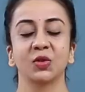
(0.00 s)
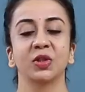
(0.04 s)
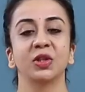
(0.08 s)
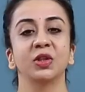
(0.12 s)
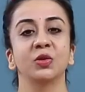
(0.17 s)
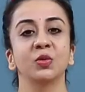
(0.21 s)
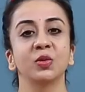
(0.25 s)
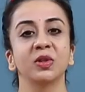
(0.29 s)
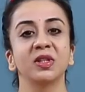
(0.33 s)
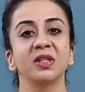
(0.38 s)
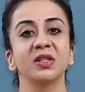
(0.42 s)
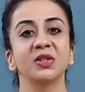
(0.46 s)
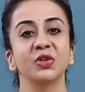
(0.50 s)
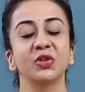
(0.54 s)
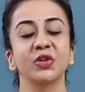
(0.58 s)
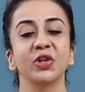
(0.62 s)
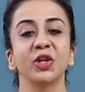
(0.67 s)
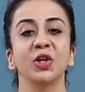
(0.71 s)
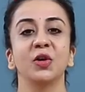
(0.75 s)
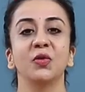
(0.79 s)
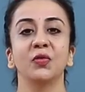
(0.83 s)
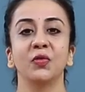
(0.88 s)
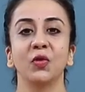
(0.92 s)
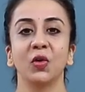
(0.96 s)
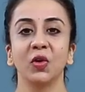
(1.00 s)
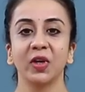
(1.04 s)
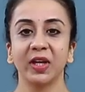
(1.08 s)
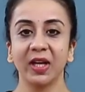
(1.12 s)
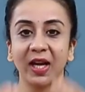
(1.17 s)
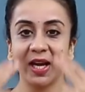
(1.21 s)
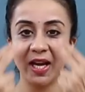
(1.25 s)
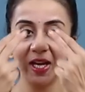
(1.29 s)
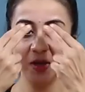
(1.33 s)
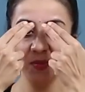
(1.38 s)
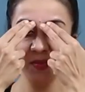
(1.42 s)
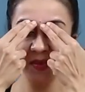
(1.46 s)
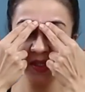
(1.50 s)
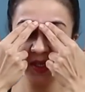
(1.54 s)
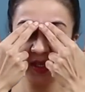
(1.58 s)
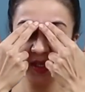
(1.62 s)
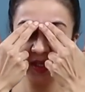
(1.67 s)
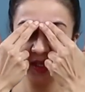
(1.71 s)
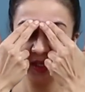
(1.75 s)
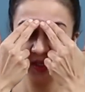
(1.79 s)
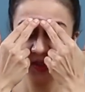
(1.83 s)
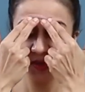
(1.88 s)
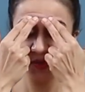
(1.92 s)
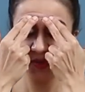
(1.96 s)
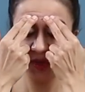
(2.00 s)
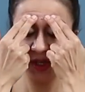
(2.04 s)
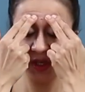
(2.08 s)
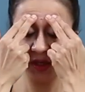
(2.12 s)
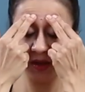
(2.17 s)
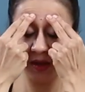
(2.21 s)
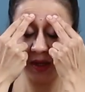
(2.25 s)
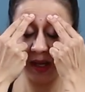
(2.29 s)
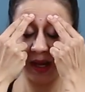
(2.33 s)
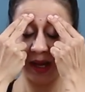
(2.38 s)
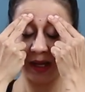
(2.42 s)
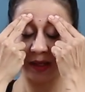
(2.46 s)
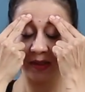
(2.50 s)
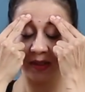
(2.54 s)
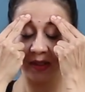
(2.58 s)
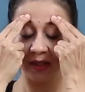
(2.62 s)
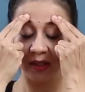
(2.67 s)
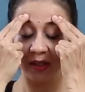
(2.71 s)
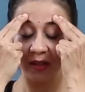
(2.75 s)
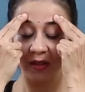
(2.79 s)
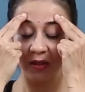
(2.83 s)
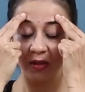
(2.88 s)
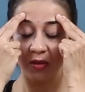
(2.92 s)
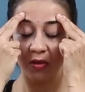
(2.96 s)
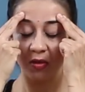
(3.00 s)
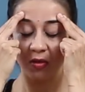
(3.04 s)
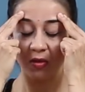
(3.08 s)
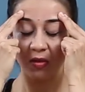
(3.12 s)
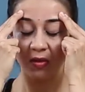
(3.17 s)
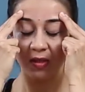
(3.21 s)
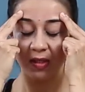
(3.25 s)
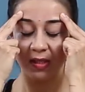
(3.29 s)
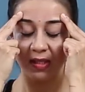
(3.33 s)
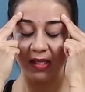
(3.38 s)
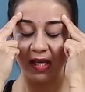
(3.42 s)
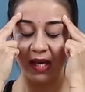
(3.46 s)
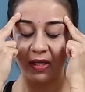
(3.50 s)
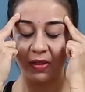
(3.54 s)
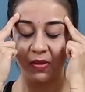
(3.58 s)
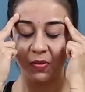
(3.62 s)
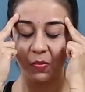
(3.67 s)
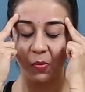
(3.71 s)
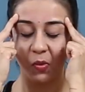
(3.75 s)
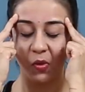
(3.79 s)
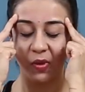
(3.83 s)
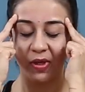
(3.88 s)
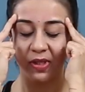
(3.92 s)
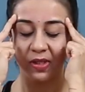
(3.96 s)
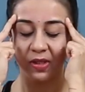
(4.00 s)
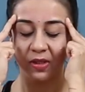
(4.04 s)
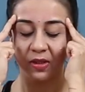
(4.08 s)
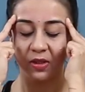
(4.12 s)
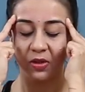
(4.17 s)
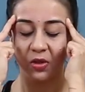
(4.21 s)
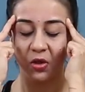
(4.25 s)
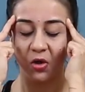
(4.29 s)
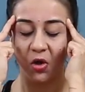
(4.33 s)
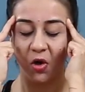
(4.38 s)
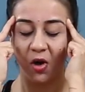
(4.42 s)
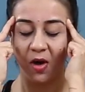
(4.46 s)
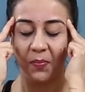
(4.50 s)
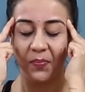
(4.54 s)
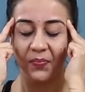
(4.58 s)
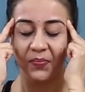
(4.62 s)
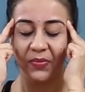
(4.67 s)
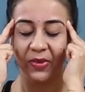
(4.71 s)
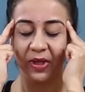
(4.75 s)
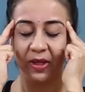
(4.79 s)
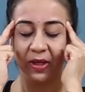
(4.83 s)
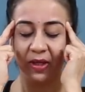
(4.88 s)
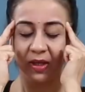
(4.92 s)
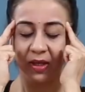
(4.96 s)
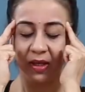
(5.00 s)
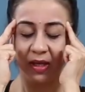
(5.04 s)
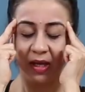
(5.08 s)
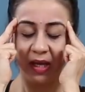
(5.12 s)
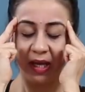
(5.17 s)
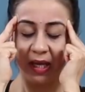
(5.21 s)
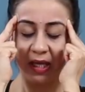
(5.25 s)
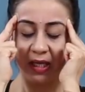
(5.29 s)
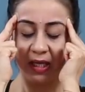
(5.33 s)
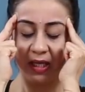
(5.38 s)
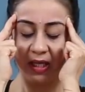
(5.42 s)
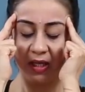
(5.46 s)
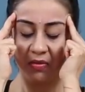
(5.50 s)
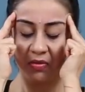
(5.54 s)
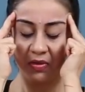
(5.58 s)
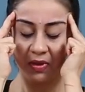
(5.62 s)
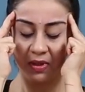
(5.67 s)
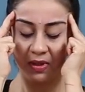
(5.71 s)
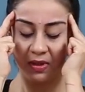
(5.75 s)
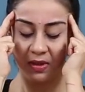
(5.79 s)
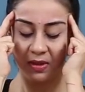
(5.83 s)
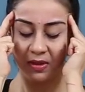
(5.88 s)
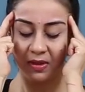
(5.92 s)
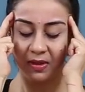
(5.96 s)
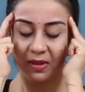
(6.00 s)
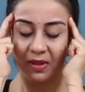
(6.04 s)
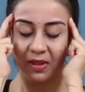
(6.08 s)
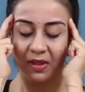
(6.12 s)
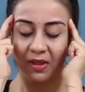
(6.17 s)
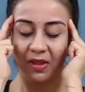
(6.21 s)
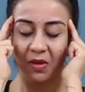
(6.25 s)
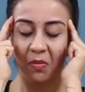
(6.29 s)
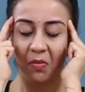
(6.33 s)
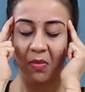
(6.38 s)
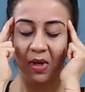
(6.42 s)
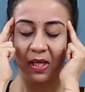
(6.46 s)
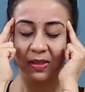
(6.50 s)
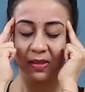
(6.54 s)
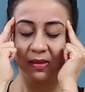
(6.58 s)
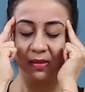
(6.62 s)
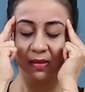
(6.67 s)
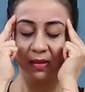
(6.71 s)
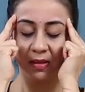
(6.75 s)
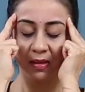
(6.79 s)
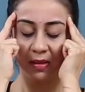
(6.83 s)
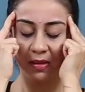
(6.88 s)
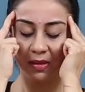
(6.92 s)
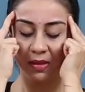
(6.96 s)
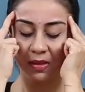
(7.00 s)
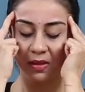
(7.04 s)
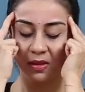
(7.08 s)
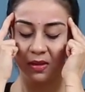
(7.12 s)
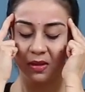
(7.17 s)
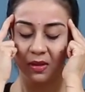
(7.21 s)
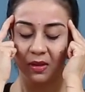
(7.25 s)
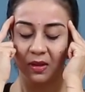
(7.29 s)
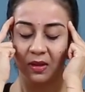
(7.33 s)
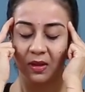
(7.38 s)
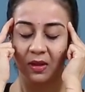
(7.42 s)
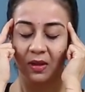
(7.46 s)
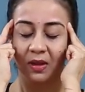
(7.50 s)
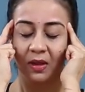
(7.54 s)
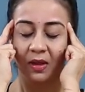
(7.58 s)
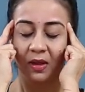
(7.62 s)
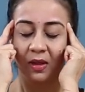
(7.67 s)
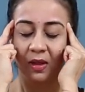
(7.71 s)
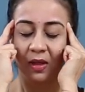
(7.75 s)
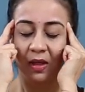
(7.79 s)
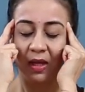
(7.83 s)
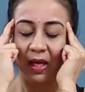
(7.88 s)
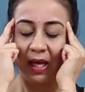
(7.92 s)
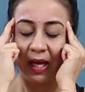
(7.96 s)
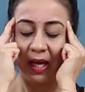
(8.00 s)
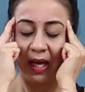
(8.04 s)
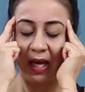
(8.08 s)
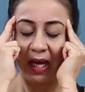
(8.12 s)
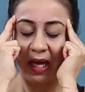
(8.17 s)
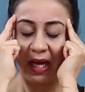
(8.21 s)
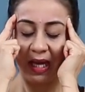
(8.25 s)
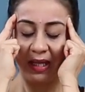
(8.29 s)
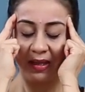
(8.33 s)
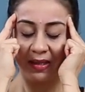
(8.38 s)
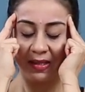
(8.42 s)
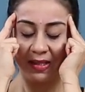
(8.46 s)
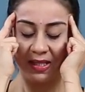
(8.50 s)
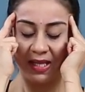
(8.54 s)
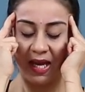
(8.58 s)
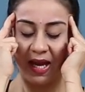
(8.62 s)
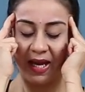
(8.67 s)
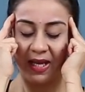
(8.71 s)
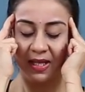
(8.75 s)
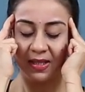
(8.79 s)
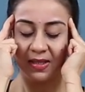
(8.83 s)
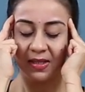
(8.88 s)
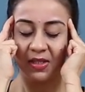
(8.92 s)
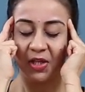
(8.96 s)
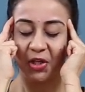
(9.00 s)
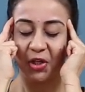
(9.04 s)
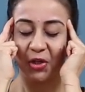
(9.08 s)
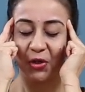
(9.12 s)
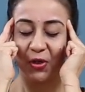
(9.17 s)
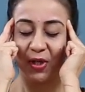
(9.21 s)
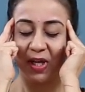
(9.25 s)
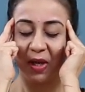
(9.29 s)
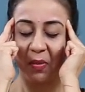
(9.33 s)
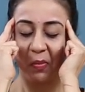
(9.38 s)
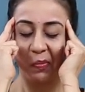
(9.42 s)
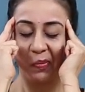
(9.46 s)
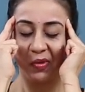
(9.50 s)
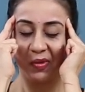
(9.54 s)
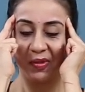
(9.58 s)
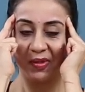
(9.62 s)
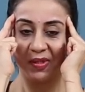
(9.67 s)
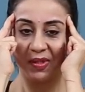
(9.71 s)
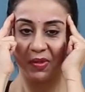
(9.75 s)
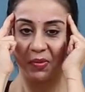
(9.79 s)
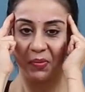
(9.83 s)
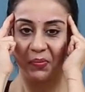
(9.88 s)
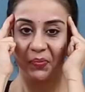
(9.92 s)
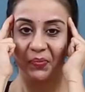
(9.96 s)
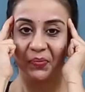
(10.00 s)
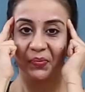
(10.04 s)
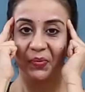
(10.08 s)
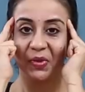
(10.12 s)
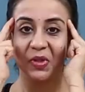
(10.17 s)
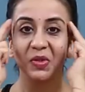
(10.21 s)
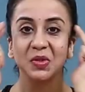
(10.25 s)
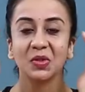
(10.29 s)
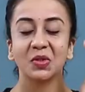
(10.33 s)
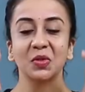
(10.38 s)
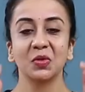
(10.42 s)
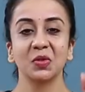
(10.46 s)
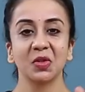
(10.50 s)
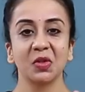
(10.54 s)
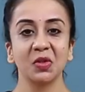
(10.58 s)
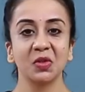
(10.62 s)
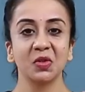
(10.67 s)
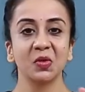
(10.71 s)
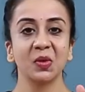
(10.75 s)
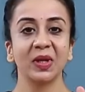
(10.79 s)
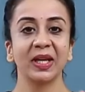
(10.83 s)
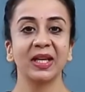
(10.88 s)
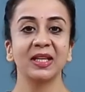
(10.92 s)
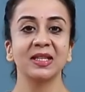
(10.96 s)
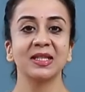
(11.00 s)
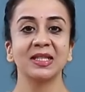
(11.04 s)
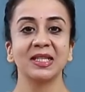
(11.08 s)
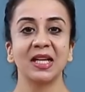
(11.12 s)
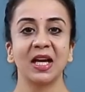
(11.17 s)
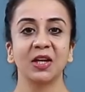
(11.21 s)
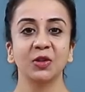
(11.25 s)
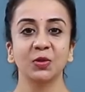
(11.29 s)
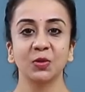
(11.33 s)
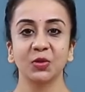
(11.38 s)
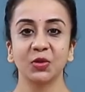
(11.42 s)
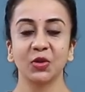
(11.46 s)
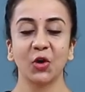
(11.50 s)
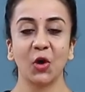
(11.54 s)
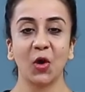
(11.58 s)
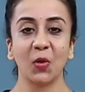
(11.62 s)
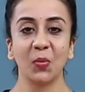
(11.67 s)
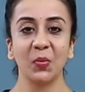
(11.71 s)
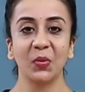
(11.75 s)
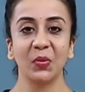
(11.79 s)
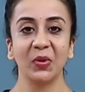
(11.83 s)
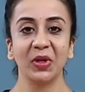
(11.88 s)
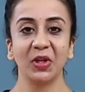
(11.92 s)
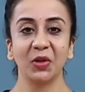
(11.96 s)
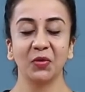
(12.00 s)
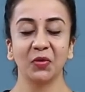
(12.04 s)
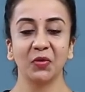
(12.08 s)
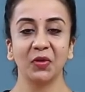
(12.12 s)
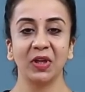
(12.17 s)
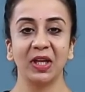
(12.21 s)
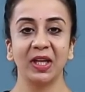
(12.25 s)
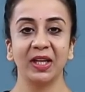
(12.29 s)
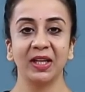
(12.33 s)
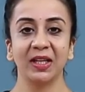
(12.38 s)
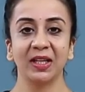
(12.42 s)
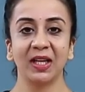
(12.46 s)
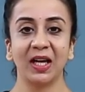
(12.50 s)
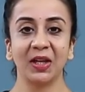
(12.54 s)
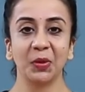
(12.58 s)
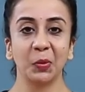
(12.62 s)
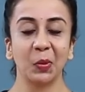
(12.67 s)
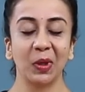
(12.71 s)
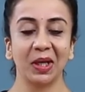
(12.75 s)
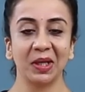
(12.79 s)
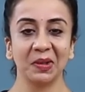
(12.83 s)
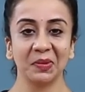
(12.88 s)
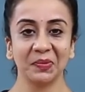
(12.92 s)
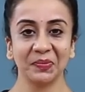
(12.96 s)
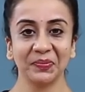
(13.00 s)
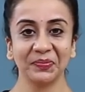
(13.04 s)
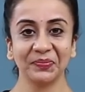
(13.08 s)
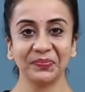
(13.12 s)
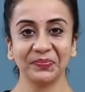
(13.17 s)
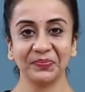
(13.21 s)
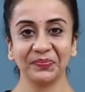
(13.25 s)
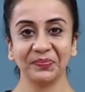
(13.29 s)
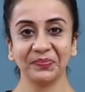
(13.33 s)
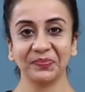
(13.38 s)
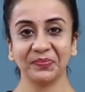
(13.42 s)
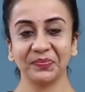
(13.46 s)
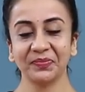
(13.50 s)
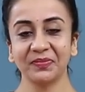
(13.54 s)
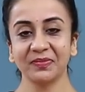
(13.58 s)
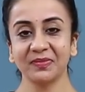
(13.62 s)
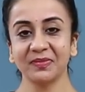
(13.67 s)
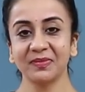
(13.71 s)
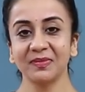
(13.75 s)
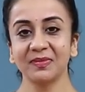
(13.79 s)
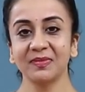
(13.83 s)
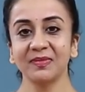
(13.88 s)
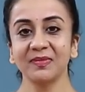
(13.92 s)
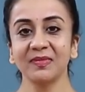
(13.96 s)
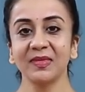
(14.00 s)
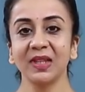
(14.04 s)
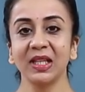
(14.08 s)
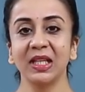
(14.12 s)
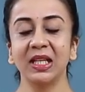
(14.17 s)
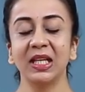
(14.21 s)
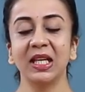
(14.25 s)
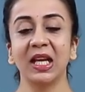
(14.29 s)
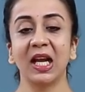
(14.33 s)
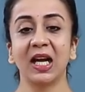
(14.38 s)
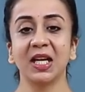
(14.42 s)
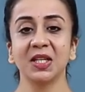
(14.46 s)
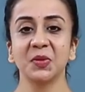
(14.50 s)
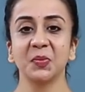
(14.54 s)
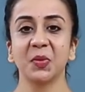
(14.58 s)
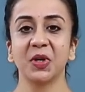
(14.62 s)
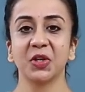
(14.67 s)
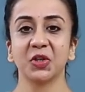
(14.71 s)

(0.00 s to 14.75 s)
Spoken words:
You can do this 3 or 4 times. It's very relaxing to the sinus points at the top and even the muscles at the sides near your temples, because those also can start to throb when you're feeling unwell. Last